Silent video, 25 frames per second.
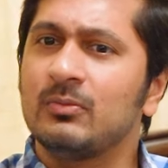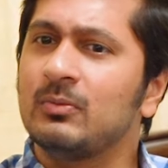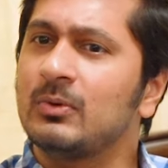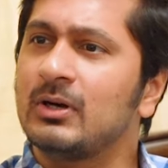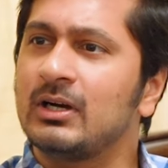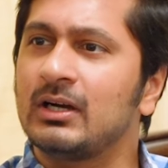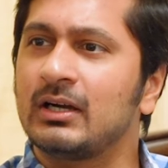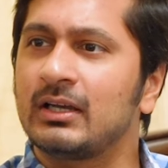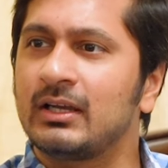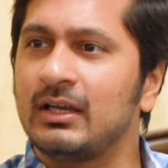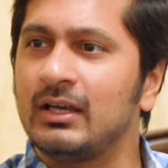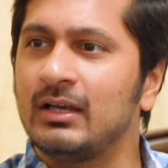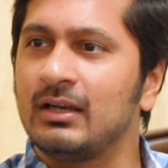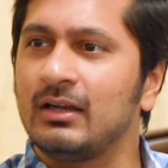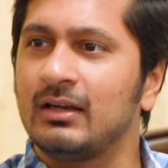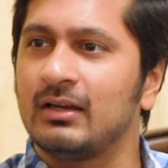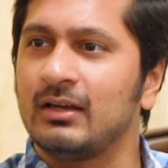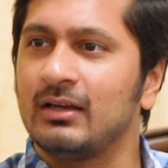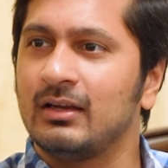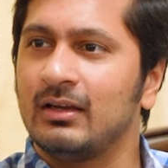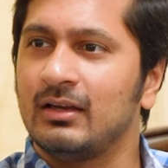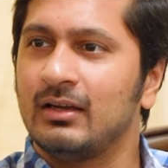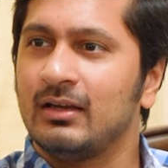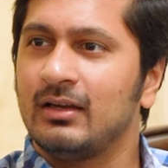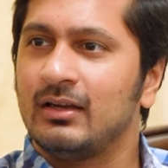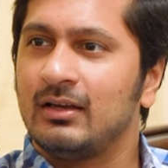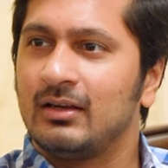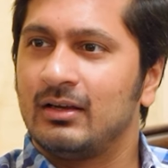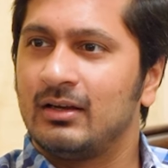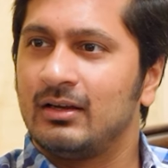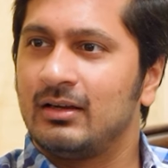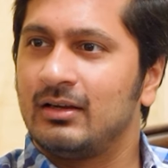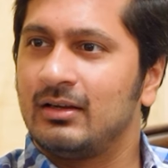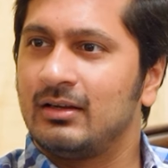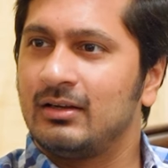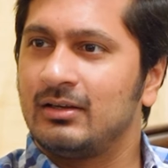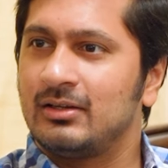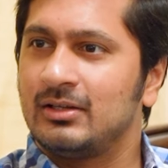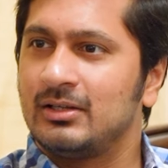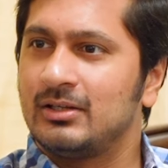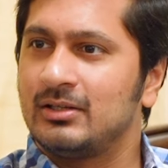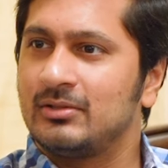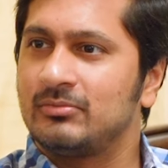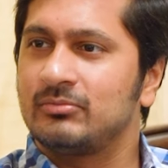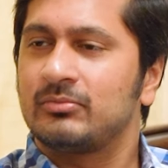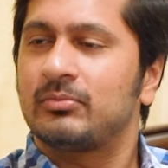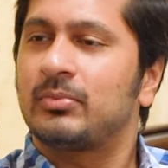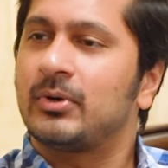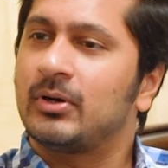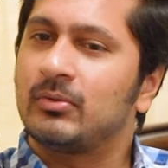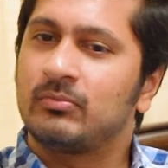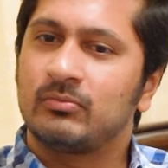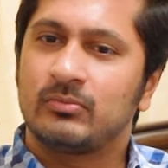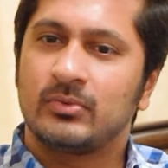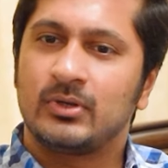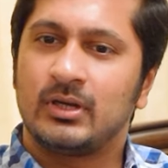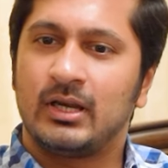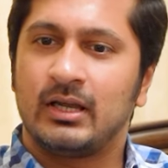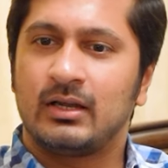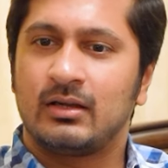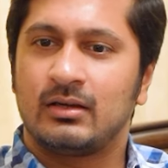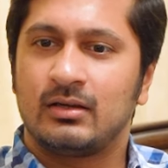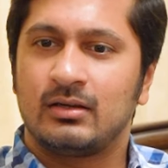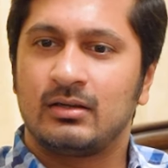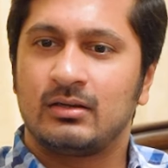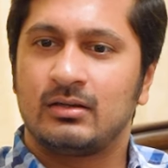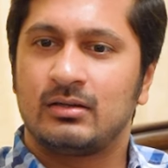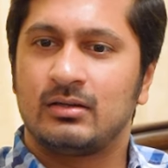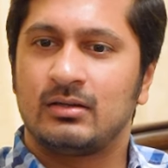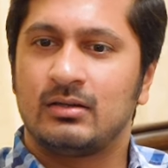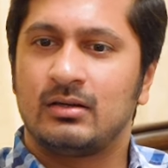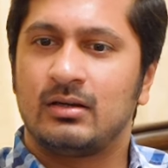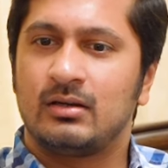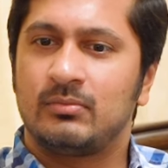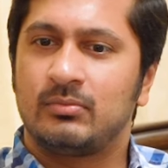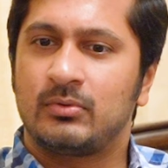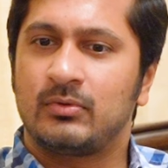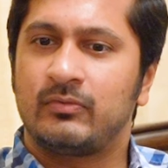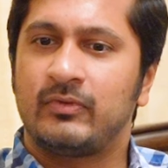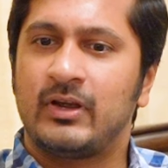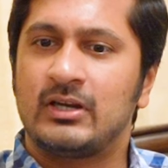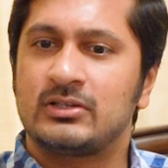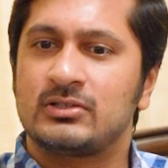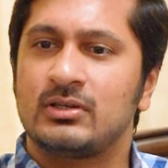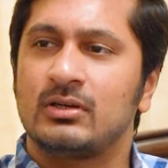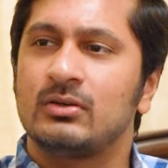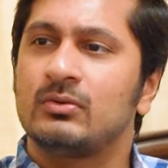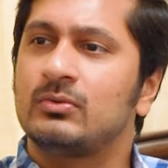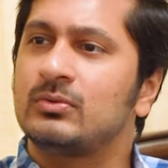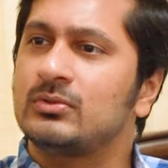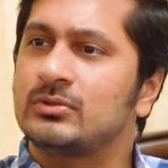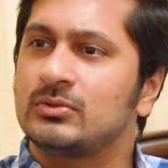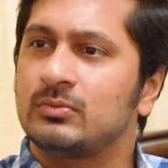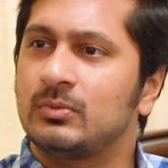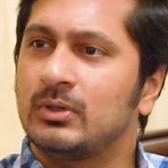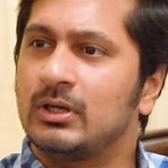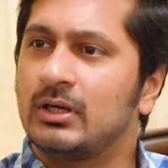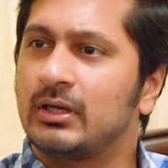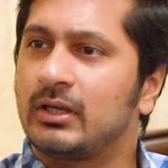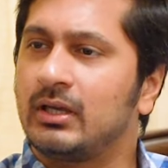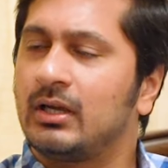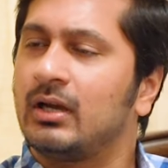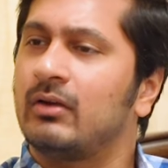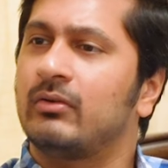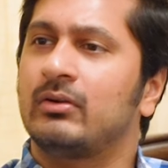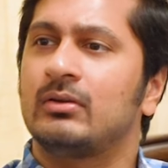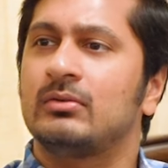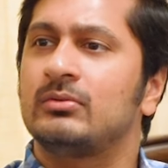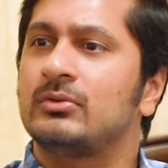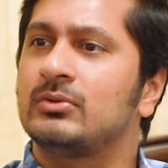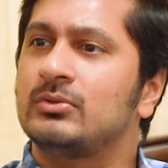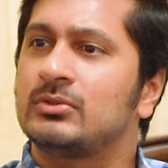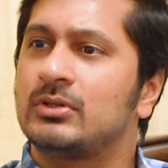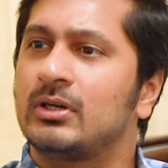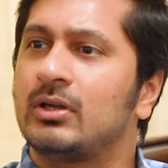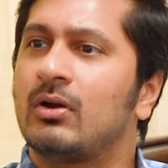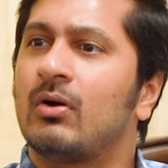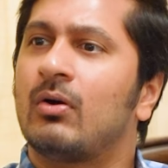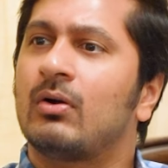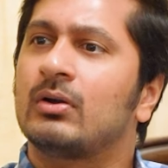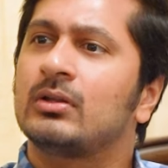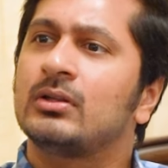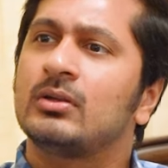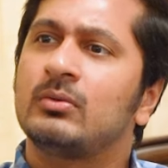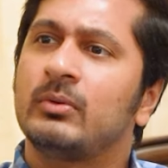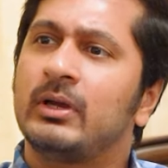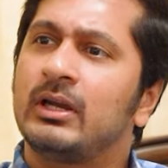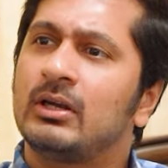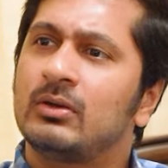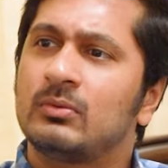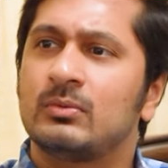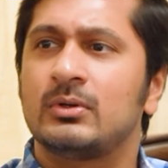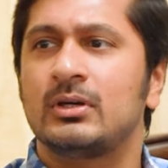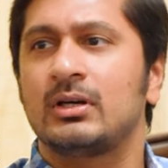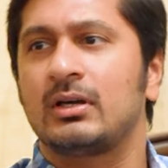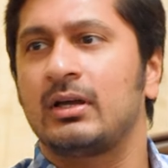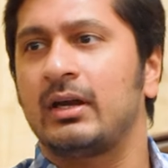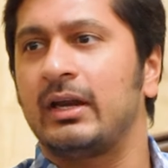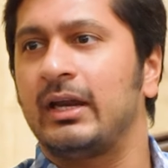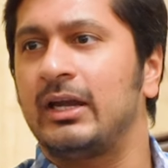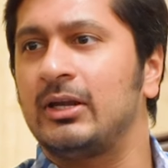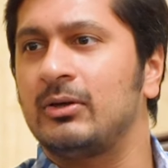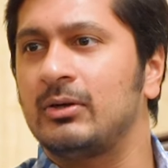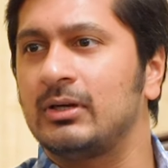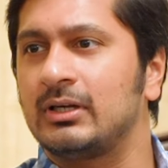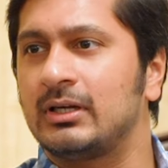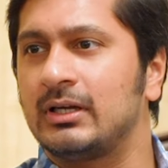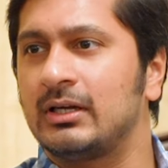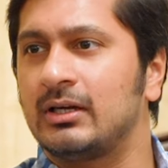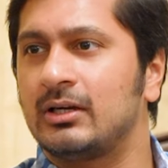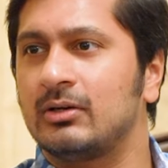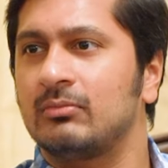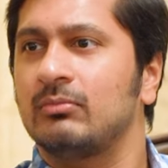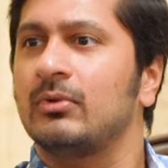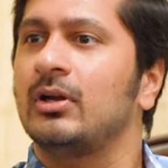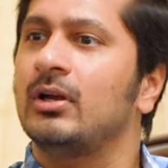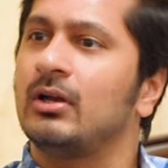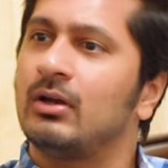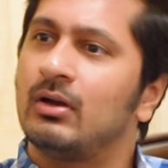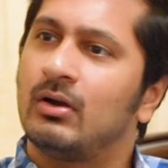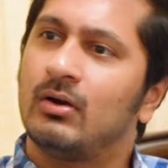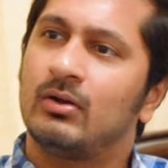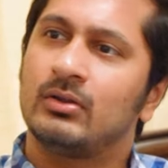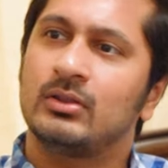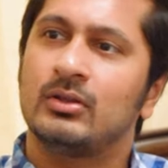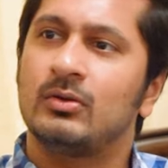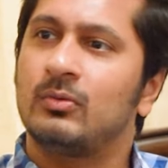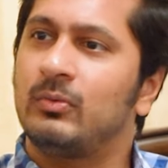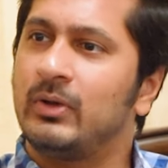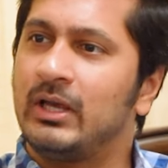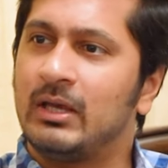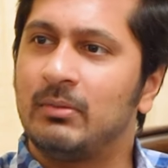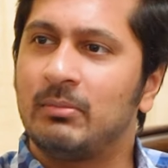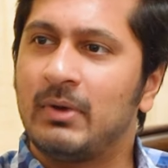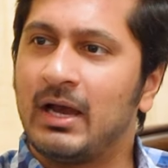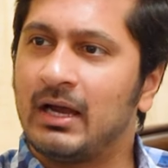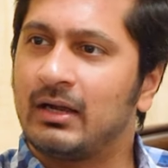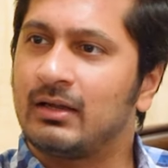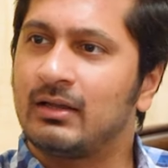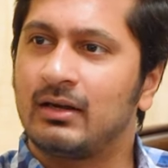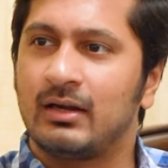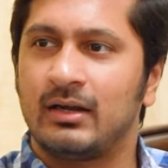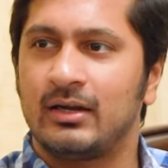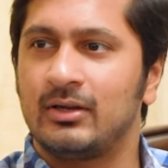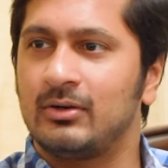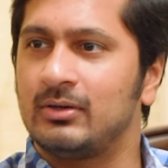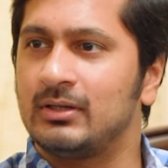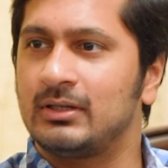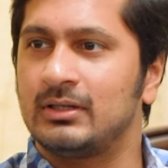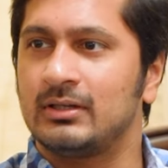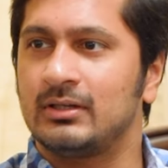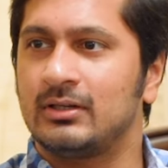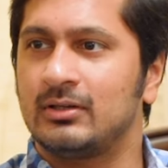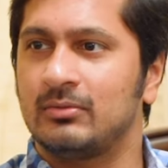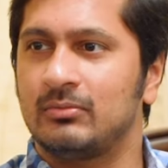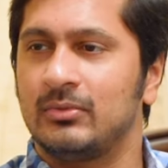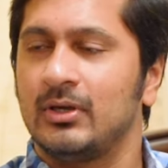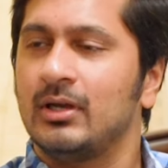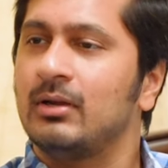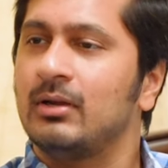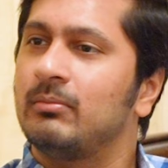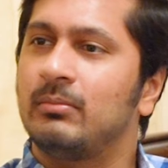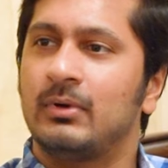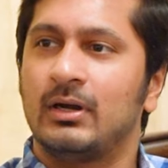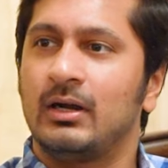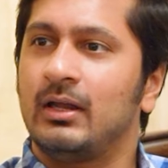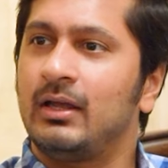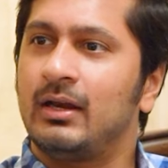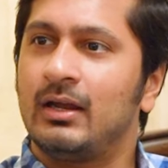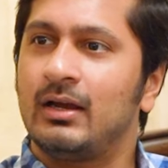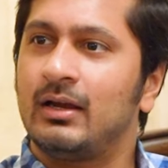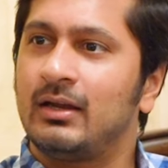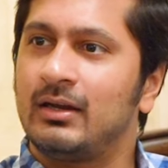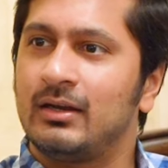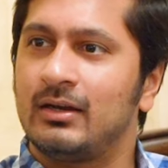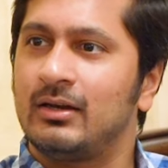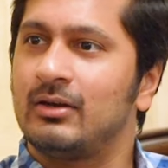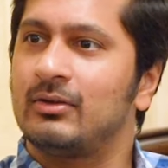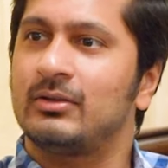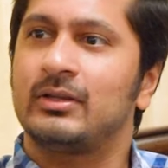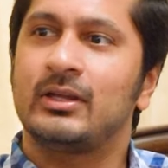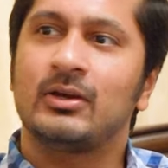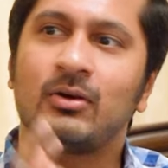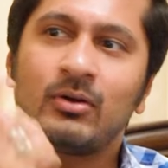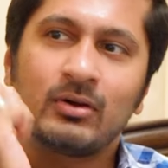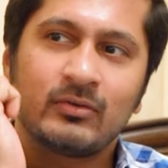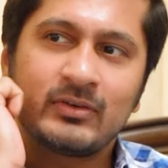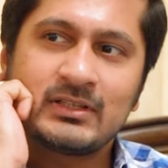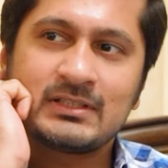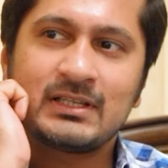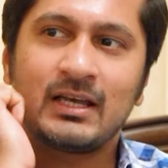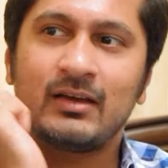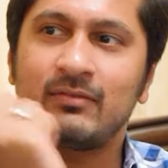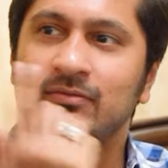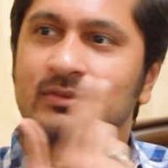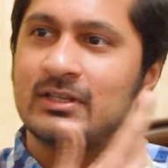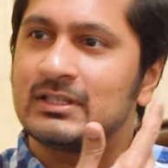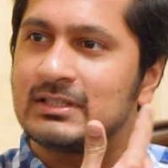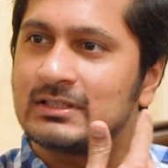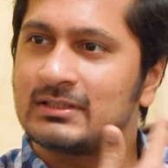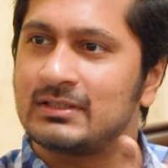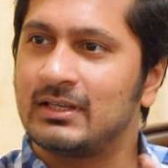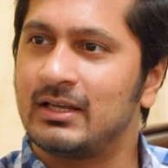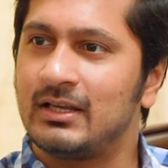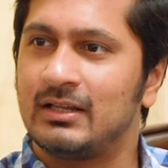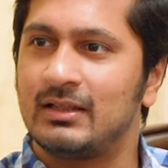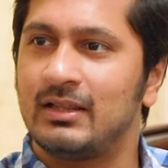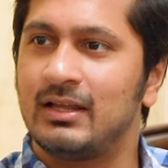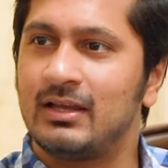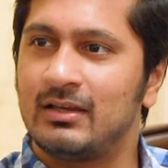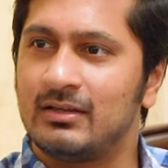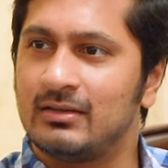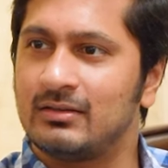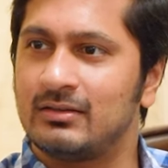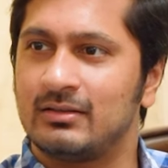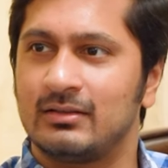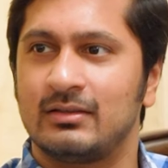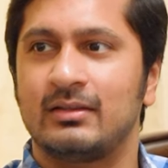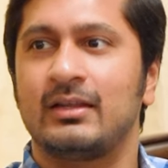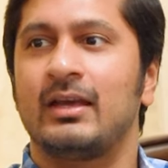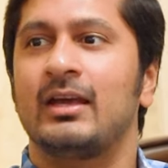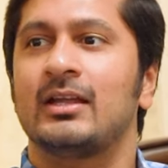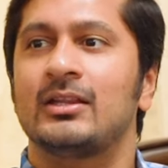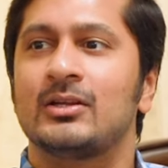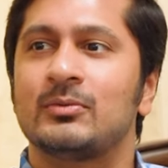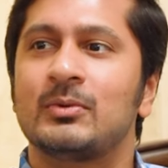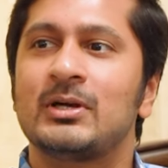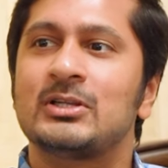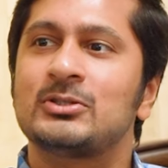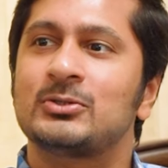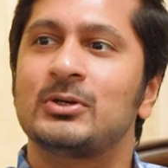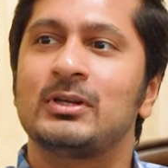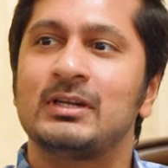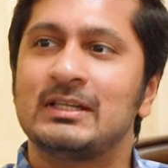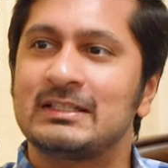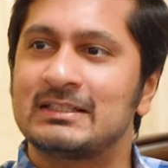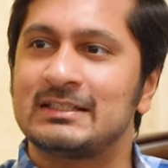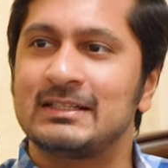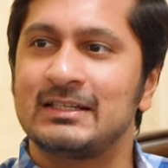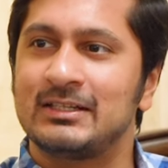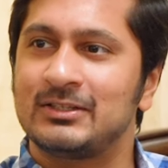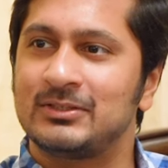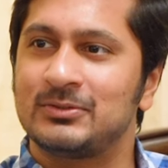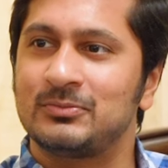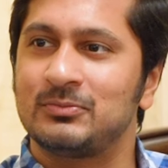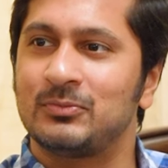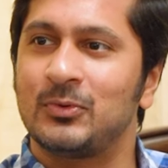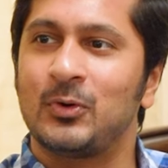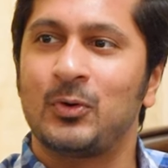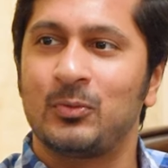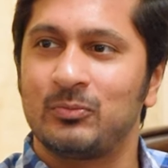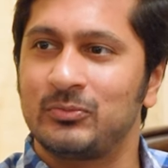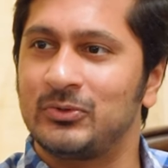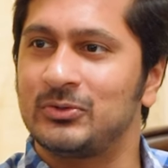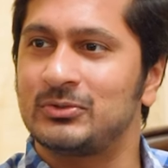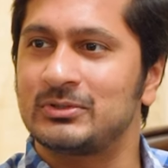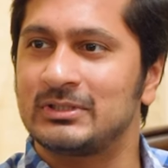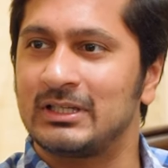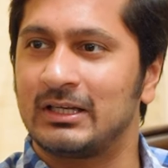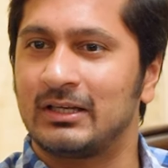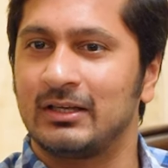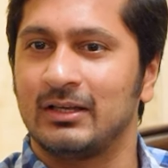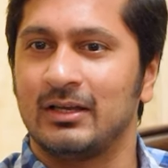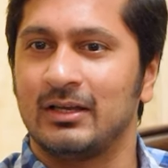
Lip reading: working a professional who's working avaru usually on the way to work radio la kekkum on the way back radio la kekkum pillar angane allo they always have this in their ear they are the ones who are listening to more music